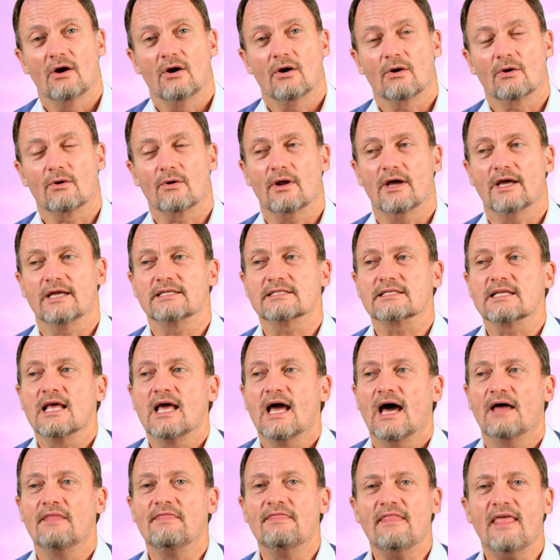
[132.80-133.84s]
All right,
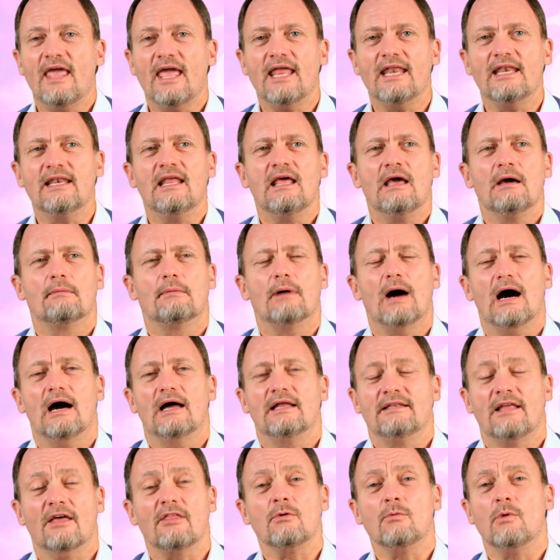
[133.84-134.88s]
and then
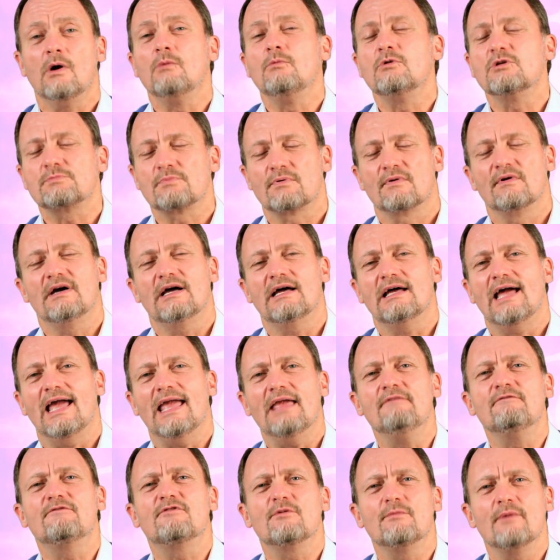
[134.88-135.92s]
another one was
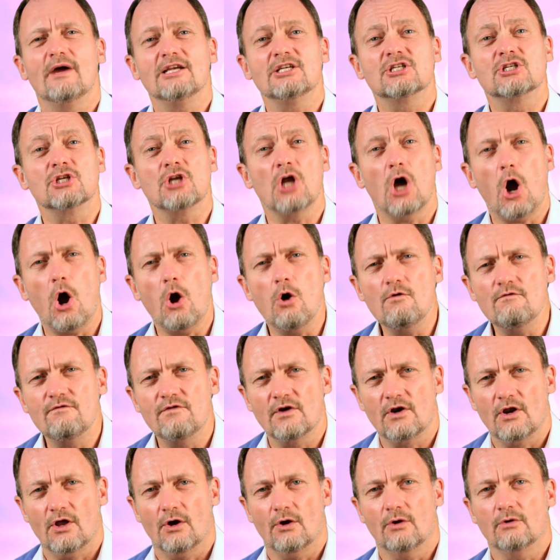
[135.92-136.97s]
information
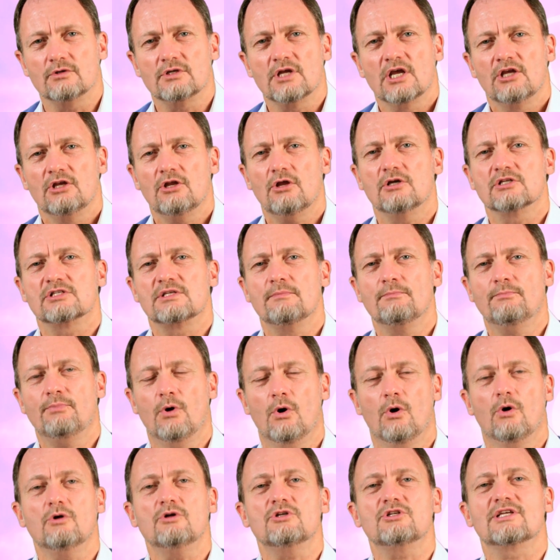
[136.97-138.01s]
overload. It's
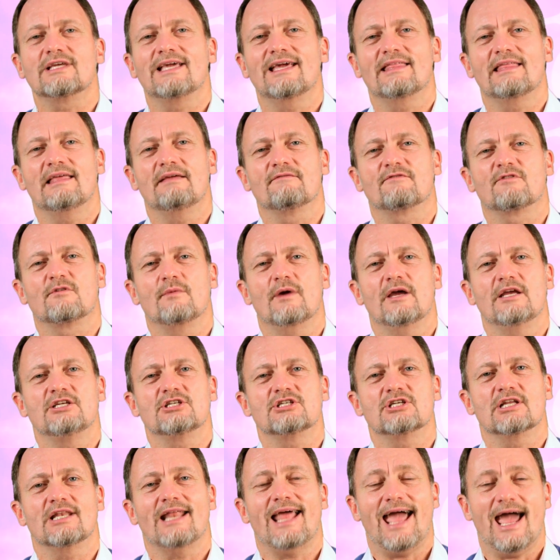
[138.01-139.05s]
important to get the
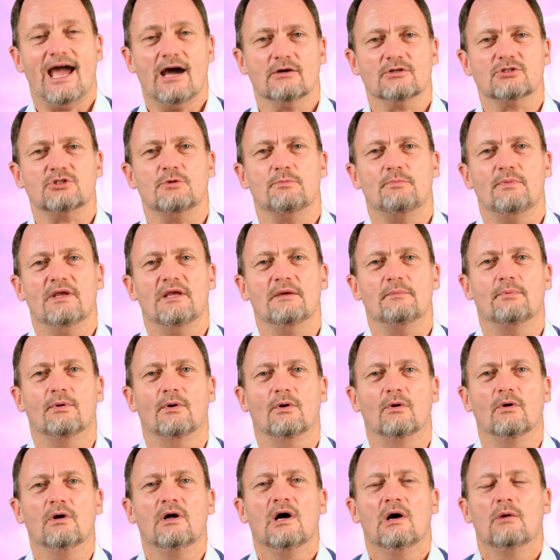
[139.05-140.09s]
information out to
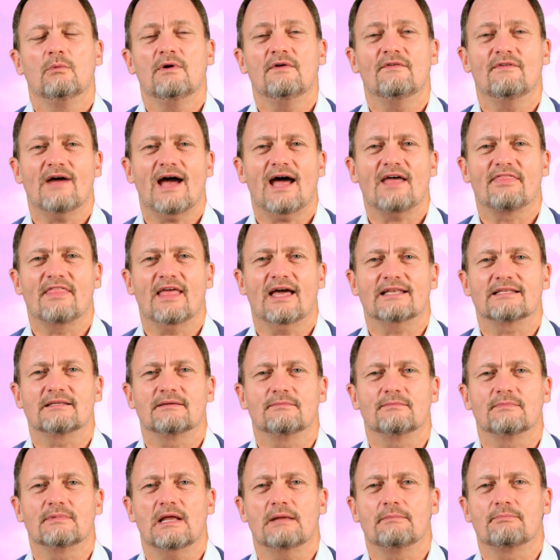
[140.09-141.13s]
people. We've had that
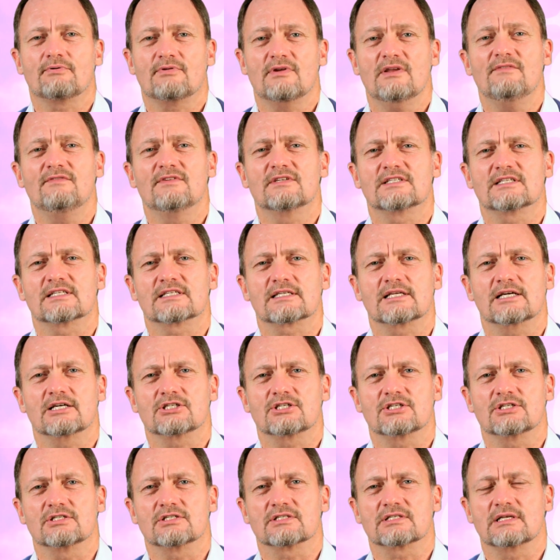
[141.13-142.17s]
in previous
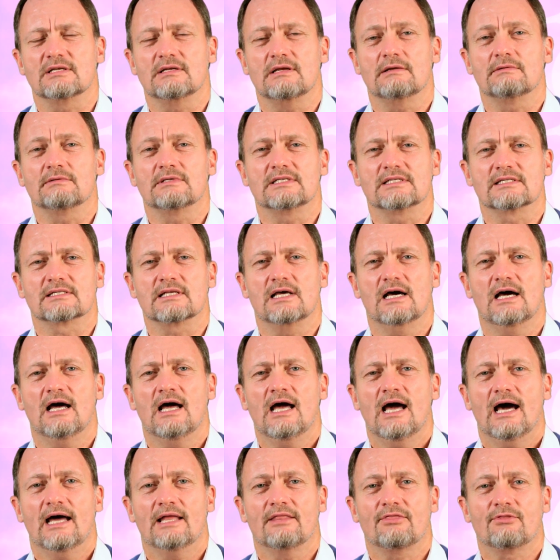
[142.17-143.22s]
discussions
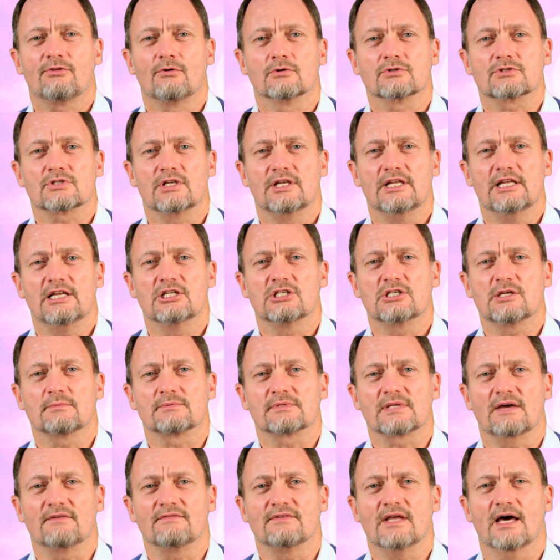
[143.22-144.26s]
and thoughts on
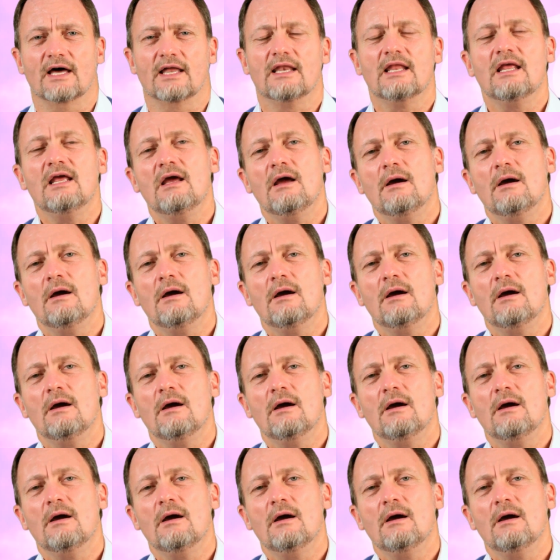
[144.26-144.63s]
leaderships I've done.